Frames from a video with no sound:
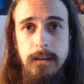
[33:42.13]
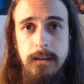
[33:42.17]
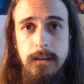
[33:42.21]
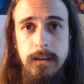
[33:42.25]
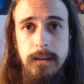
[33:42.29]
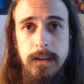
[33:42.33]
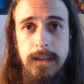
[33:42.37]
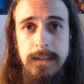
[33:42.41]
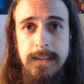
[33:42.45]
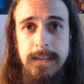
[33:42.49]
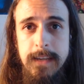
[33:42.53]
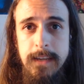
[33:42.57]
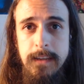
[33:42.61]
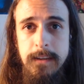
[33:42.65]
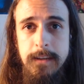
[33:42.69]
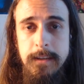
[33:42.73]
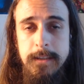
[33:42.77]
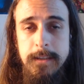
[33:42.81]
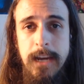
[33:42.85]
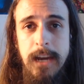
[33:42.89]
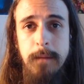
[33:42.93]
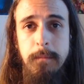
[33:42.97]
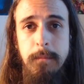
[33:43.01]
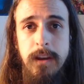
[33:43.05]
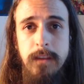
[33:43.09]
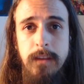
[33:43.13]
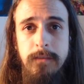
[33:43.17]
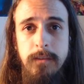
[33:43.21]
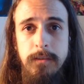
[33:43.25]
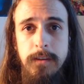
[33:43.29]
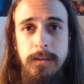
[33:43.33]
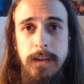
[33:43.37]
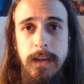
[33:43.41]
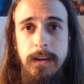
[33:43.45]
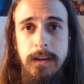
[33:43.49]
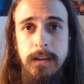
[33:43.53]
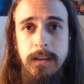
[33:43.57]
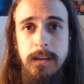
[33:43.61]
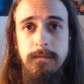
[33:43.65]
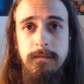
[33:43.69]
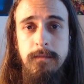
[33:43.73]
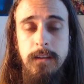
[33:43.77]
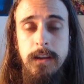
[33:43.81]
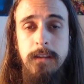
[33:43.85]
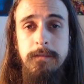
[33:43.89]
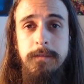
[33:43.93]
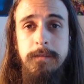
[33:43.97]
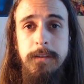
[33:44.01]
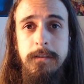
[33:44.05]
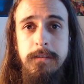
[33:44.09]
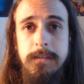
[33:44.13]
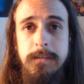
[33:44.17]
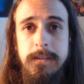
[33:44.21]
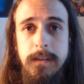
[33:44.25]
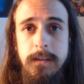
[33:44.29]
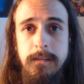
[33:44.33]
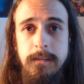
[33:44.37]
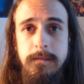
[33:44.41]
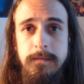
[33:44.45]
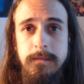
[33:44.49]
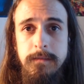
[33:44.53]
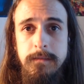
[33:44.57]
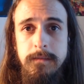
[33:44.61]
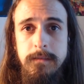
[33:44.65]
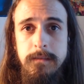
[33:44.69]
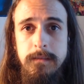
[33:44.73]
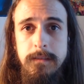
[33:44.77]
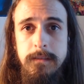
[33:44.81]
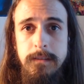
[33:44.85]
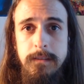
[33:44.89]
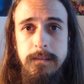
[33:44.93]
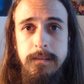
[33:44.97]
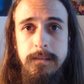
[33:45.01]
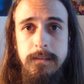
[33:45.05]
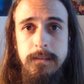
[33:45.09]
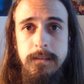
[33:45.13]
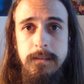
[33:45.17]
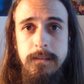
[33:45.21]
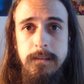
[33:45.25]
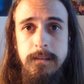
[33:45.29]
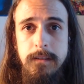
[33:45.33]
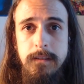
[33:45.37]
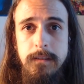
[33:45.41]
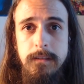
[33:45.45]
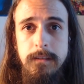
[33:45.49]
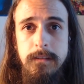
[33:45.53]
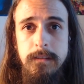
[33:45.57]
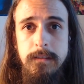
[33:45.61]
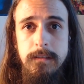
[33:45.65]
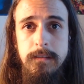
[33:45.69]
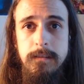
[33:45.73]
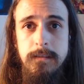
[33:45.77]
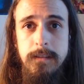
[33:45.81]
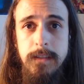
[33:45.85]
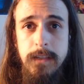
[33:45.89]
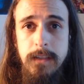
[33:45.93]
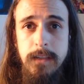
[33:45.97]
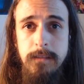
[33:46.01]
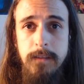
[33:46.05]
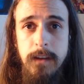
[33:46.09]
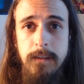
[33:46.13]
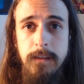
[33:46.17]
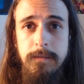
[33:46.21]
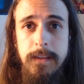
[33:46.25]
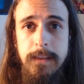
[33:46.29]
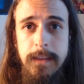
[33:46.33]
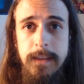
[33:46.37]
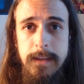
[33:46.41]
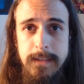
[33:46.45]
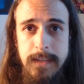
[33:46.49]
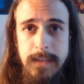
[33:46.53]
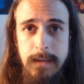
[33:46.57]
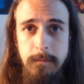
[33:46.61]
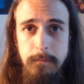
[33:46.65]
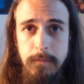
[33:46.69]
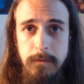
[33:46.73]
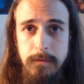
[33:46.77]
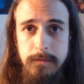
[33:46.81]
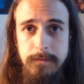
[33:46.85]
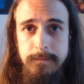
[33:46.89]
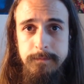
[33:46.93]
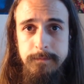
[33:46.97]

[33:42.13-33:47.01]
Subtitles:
and taking the time out of your day to give love to yourself, to give love to that temple,